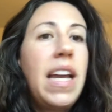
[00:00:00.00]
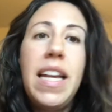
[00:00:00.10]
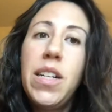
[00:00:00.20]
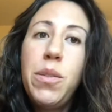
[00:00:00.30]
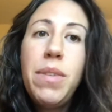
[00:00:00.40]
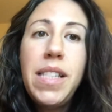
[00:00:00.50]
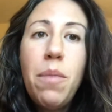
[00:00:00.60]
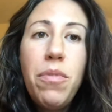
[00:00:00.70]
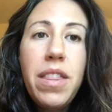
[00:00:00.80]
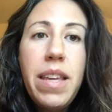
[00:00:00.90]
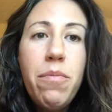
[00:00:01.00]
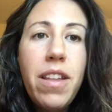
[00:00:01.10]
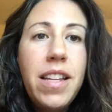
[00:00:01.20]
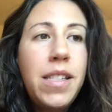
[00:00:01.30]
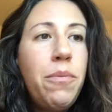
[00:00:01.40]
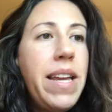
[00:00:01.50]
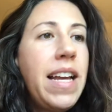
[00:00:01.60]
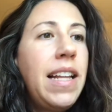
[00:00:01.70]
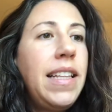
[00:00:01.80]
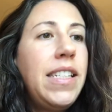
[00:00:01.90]
Here's what's up with Libra this
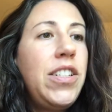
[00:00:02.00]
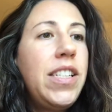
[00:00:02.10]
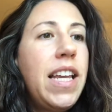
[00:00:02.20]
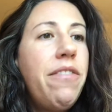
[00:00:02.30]
week. Let's just get